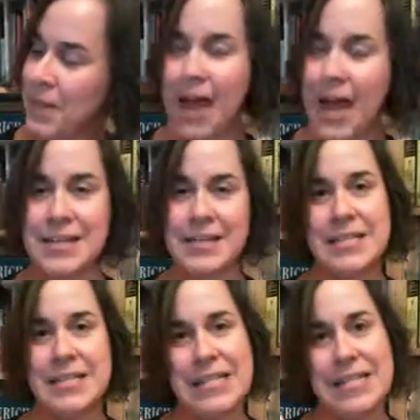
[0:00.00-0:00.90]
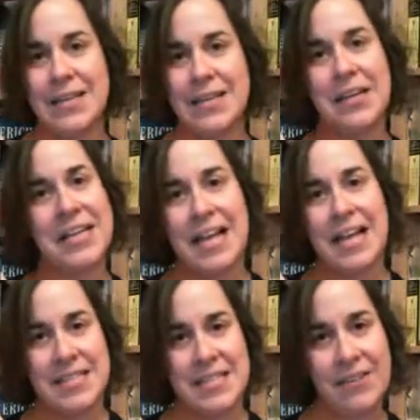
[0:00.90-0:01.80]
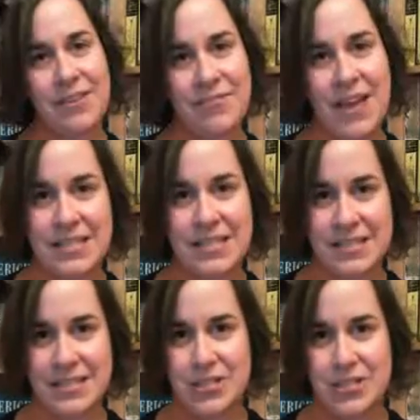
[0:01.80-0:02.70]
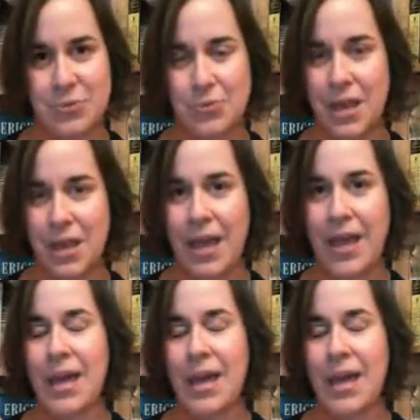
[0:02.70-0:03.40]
And it's a classic fantasy story.